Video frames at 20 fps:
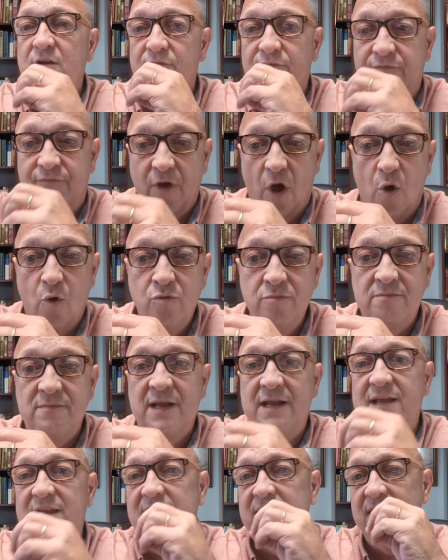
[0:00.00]
Vote,
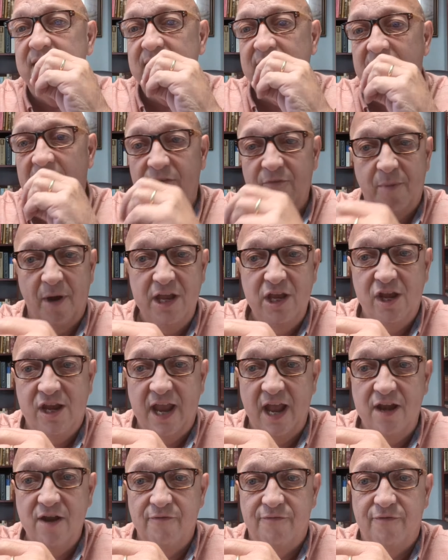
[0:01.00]
get everybody you
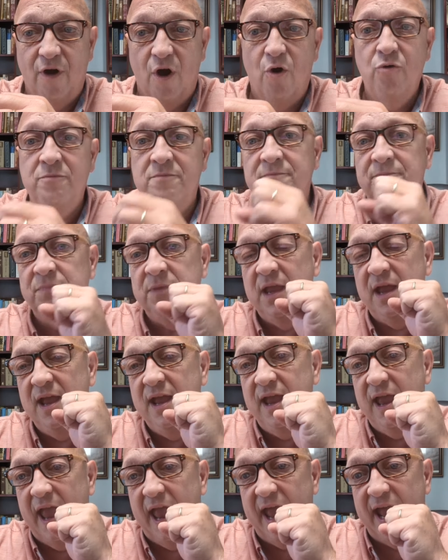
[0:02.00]
can to vote,
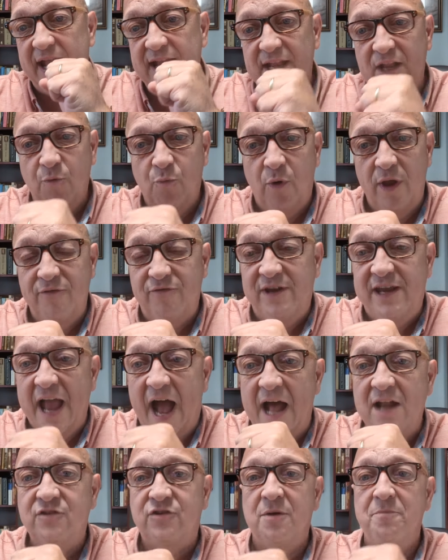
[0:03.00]
and we've
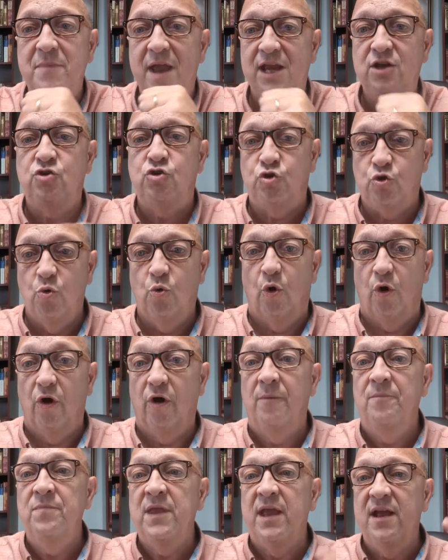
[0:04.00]
got to make sure